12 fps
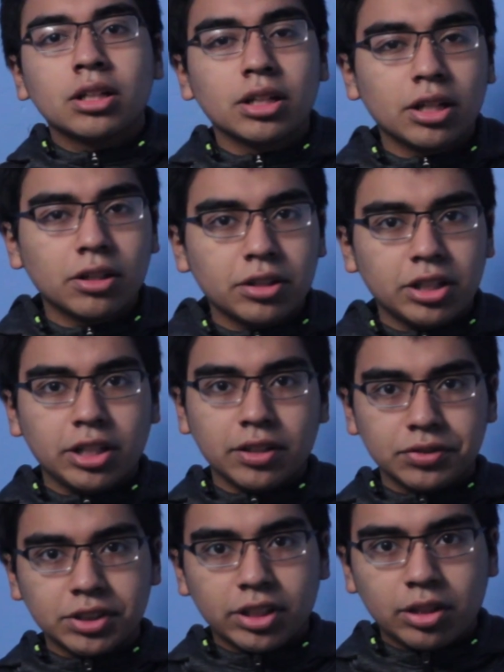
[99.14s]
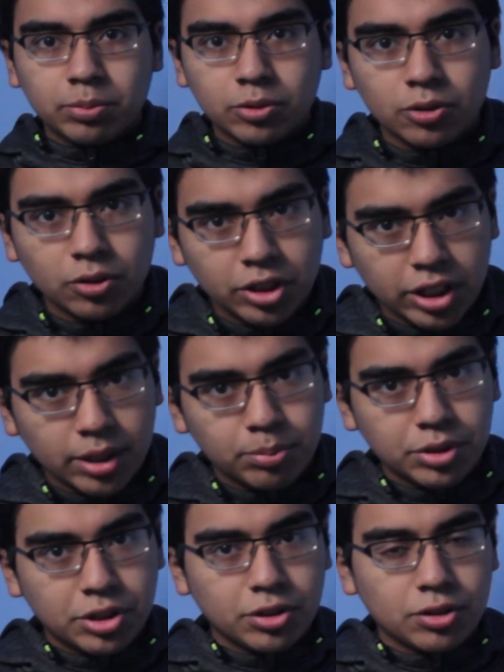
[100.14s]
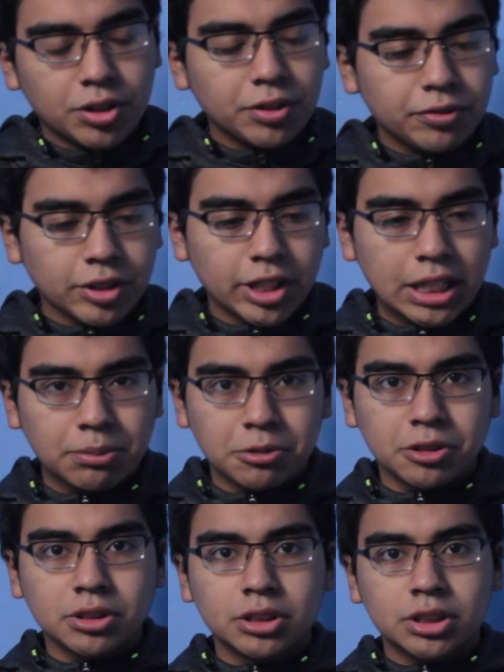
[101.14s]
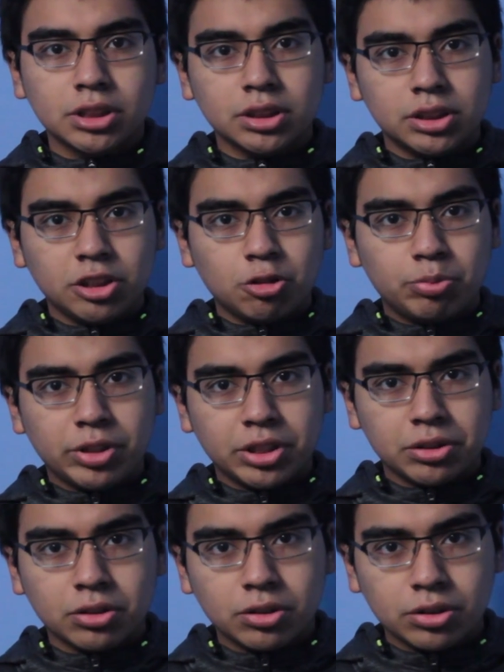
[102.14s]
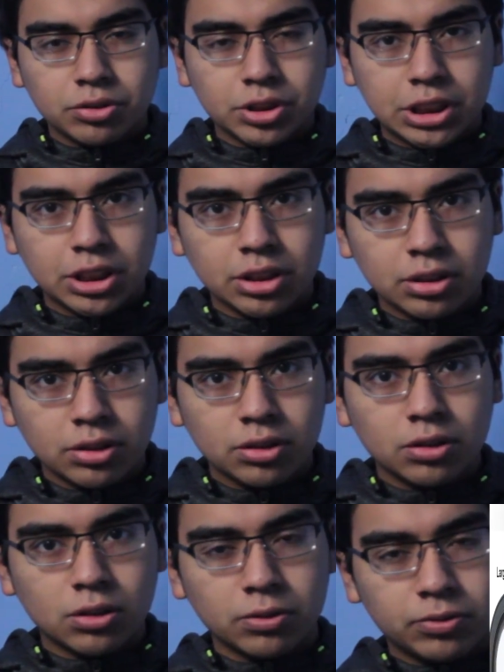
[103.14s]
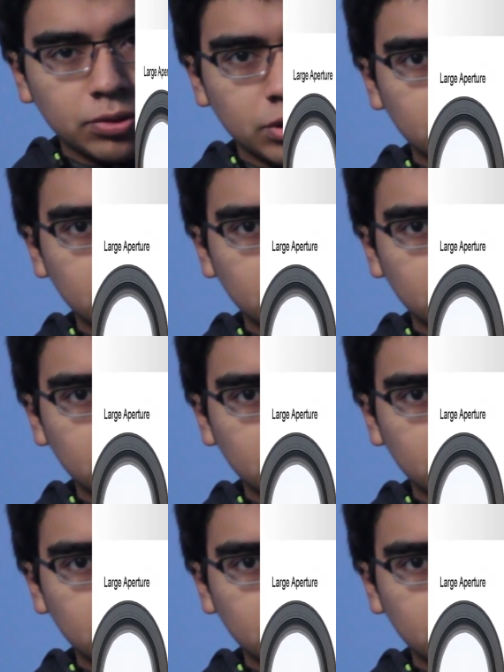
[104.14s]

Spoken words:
Now, the f-stop or the aperture of a camera is the opening or closing of the